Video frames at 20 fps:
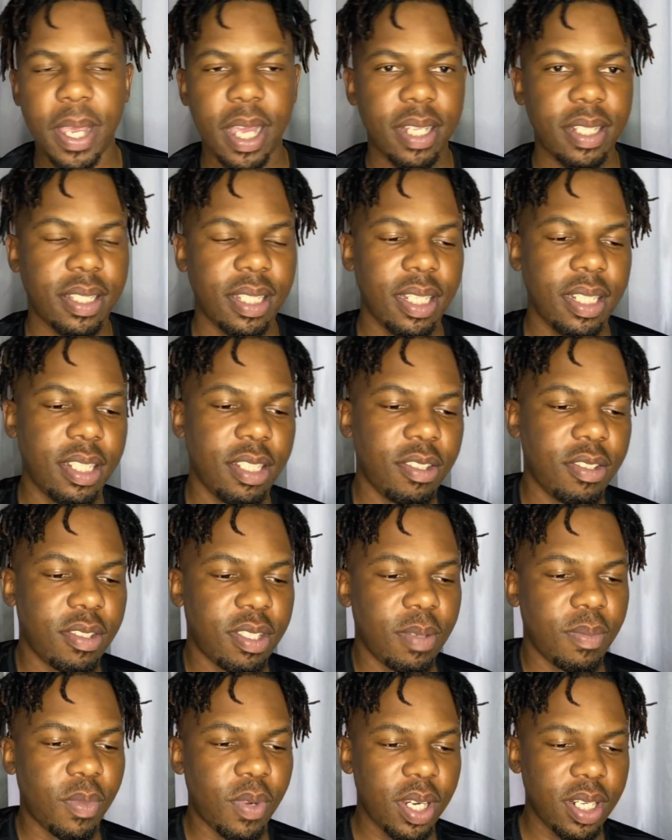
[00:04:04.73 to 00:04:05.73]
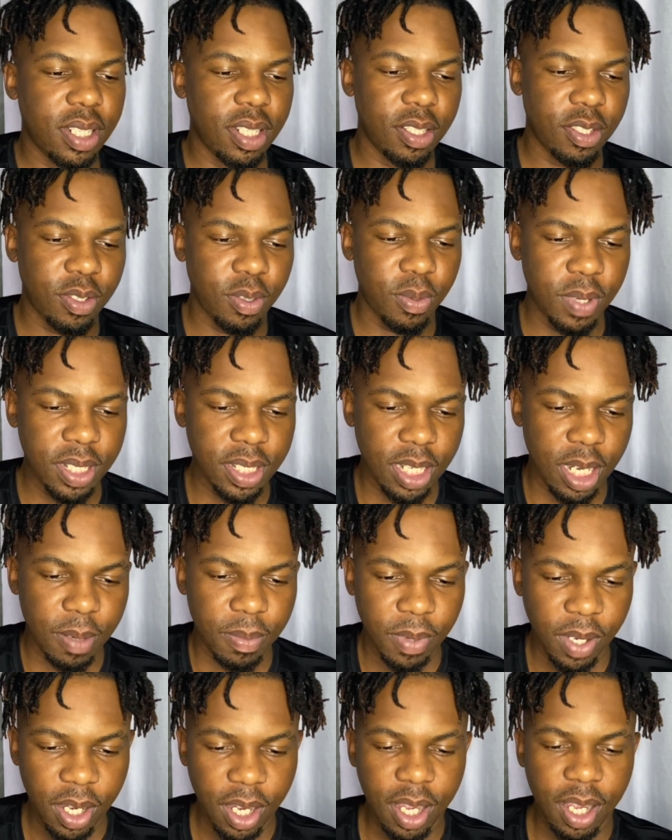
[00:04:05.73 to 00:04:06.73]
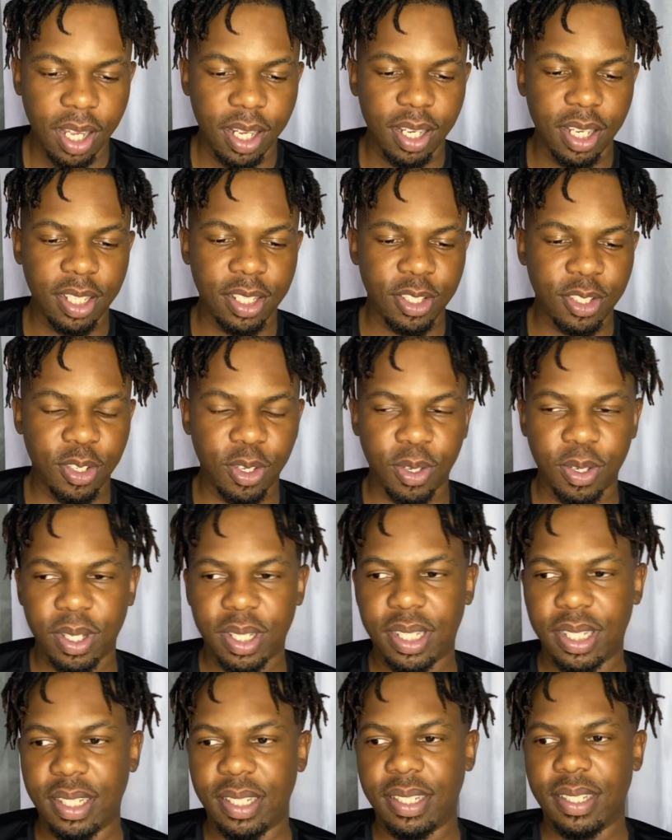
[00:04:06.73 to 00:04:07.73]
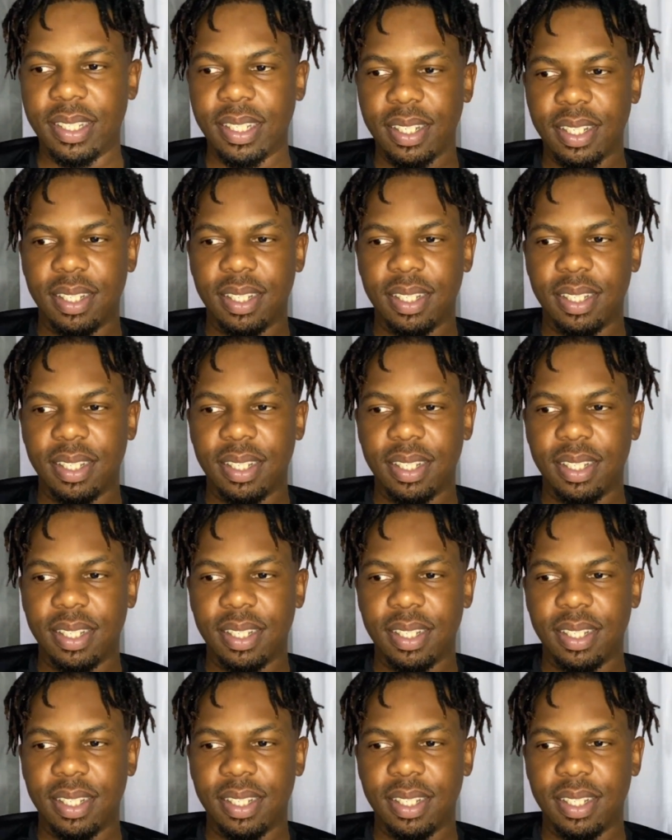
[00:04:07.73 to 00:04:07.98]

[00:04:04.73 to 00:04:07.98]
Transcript: attention to some questions. So what's up? Let's talk, jeez.